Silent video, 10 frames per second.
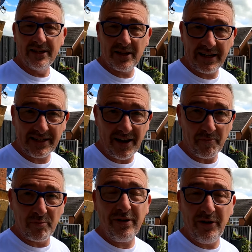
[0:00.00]
So like I say, I
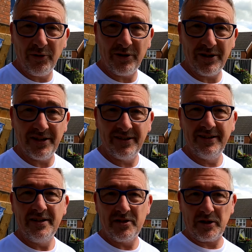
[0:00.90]
pre-ordered
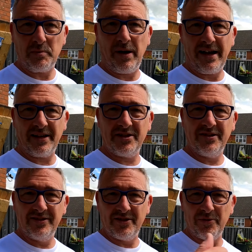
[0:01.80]
6 packs,
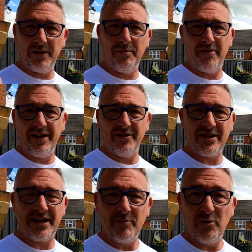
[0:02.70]
so they're gonna be ready on
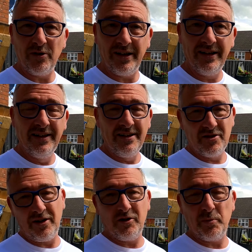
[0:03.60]
Saturday morning.
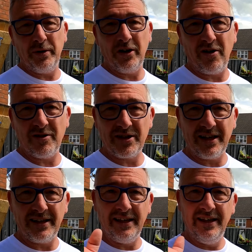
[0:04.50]
So I'm gonna jump in the car on
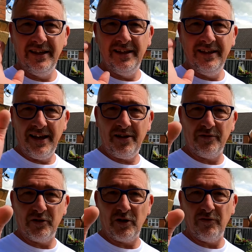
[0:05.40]
Saturday, head
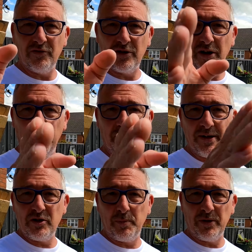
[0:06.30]
off to Coventry. On the
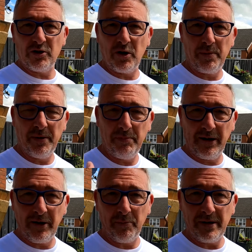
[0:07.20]
way, stop at the shop,
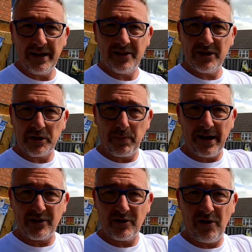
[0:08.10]
pick up me 6
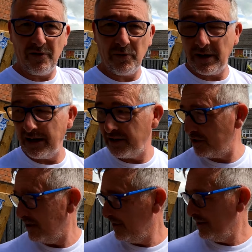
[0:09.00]
packs of
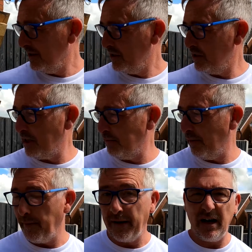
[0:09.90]
oatcakes, stick them
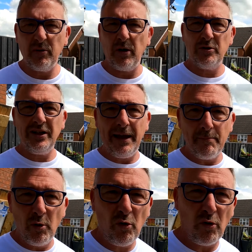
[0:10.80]
in my bag. Oh, I was gonna get
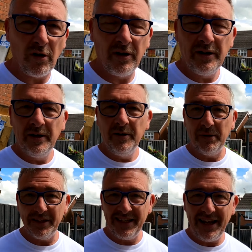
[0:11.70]
more,
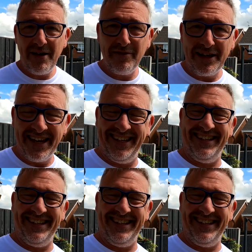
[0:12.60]
but they're dead heavy.